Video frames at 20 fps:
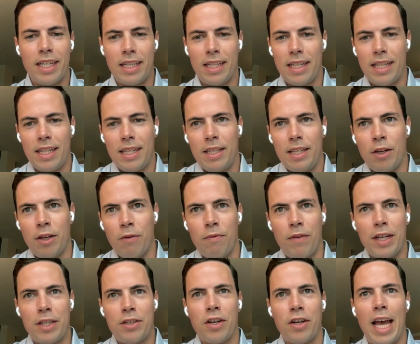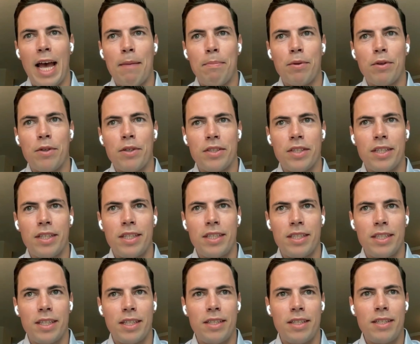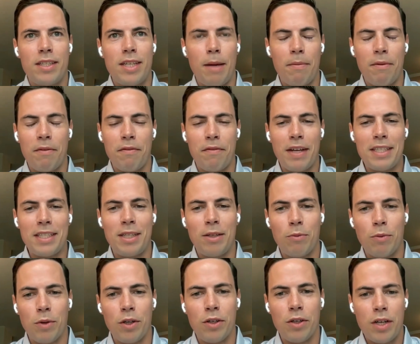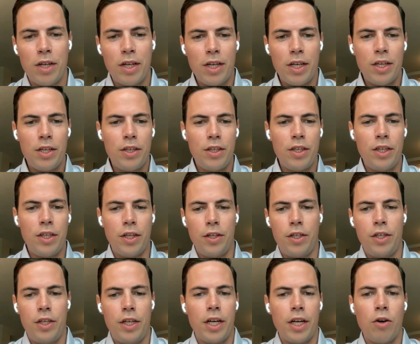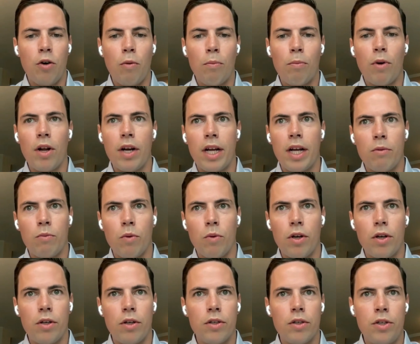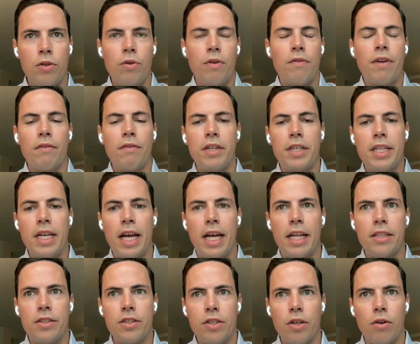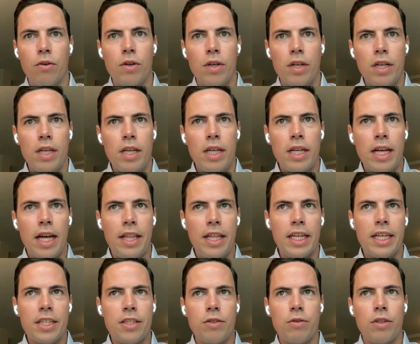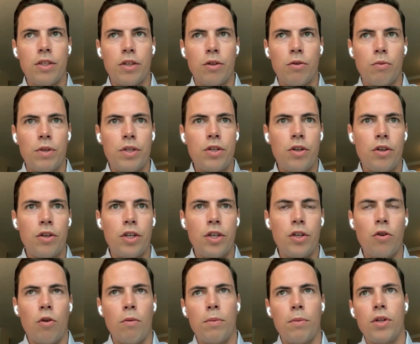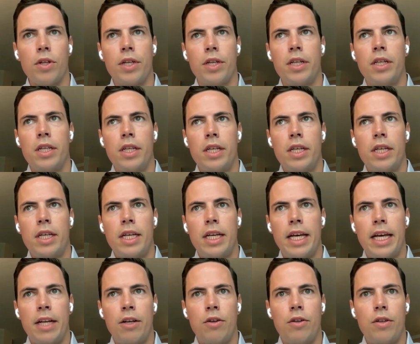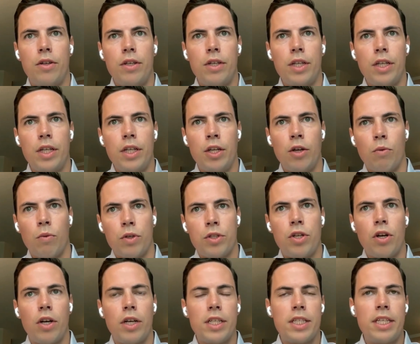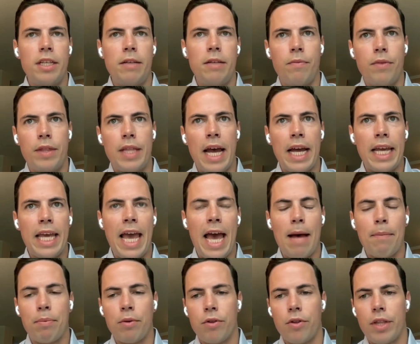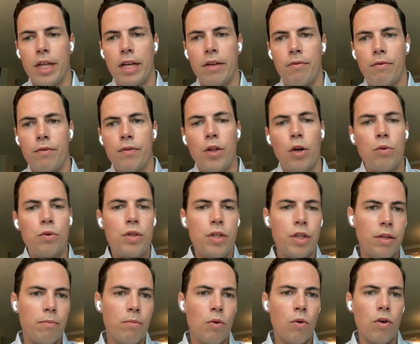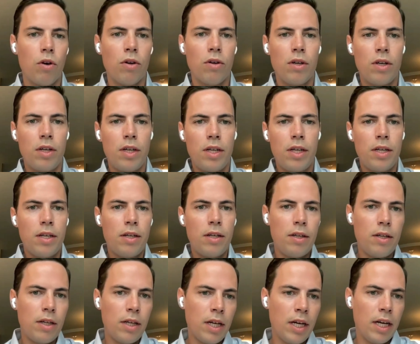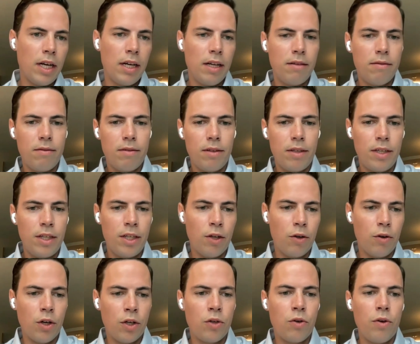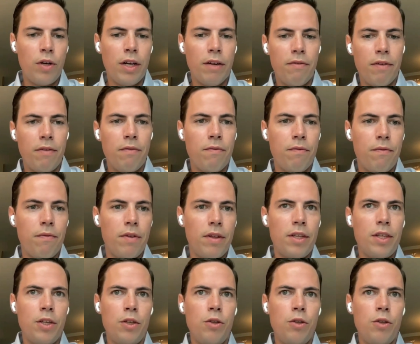it, you know, venture capital is a type of investing where you hit a home run on one or two of every 10. So I think it's a little return to normal, and you know, we're starting to see that capital then flow to the more, you know, accretive and